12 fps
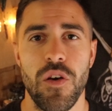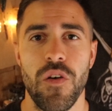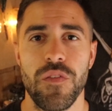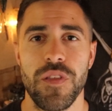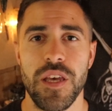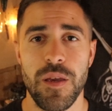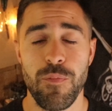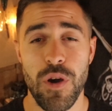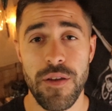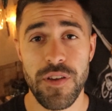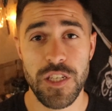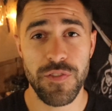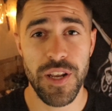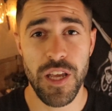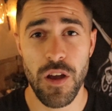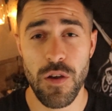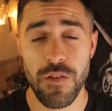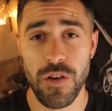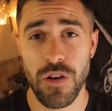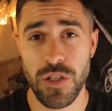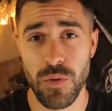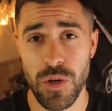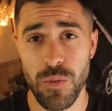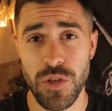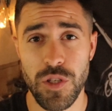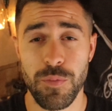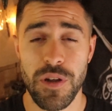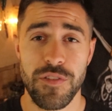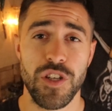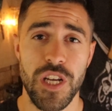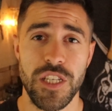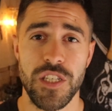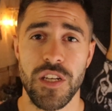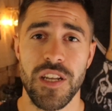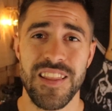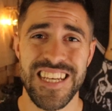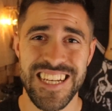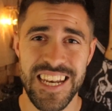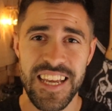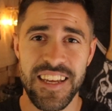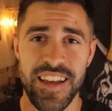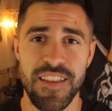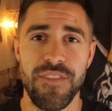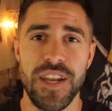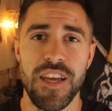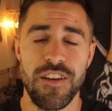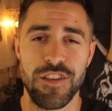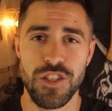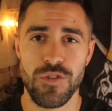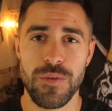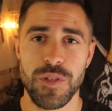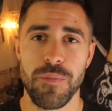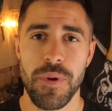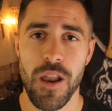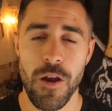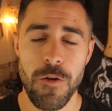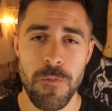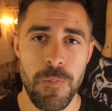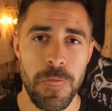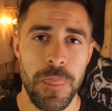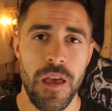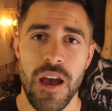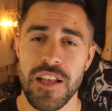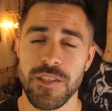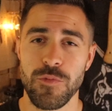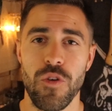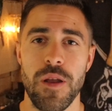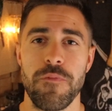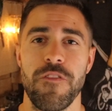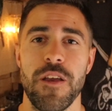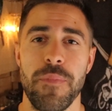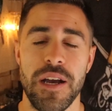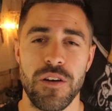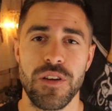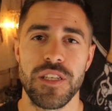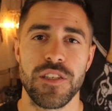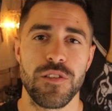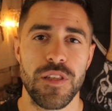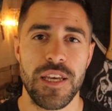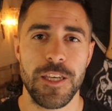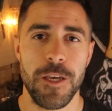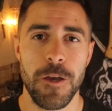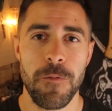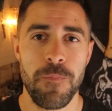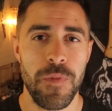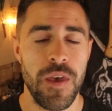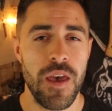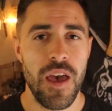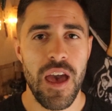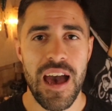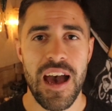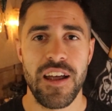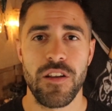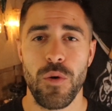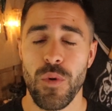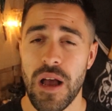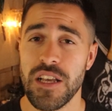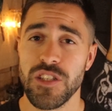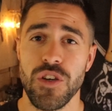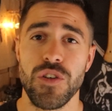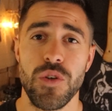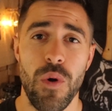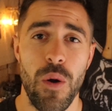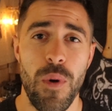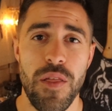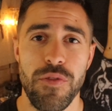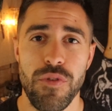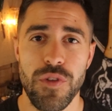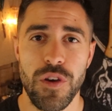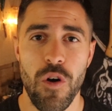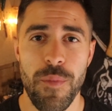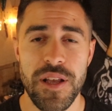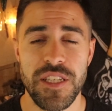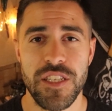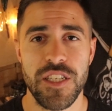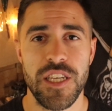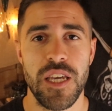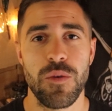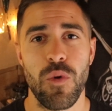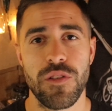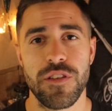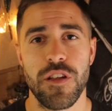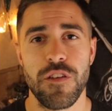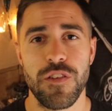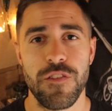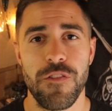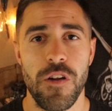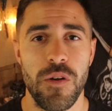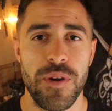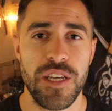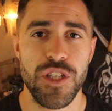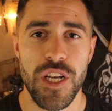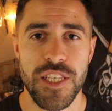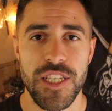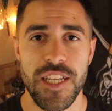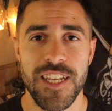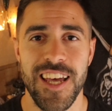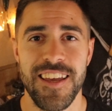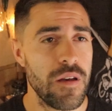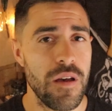on the previous video. If you guys want to watch the previous Shed Sunday, there's a link in the video description below. Had some great feedback on it, so thank you. And as usual, I went through the comments to see what to do for the following Shed Sunday,